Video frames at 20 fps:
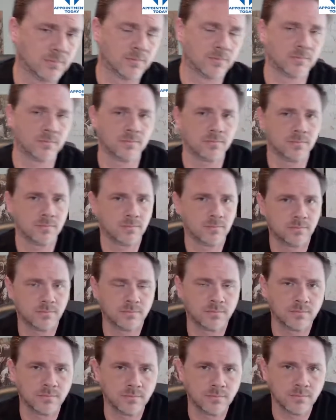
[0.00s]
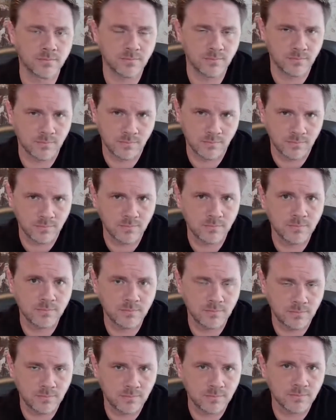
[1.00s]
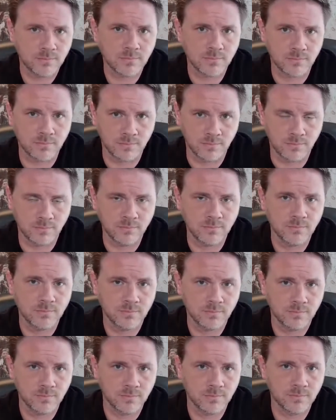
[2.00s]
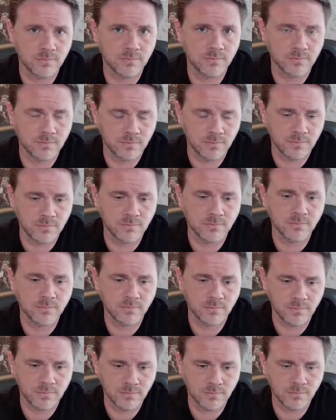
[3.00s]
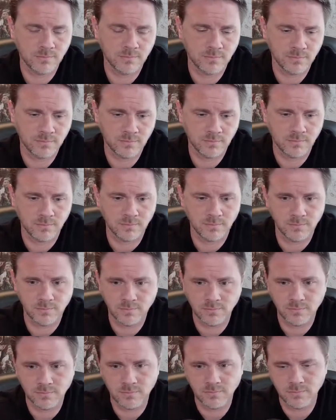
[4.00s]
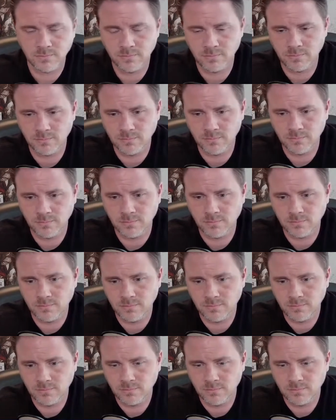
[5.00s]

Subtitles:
The person shown says nothing.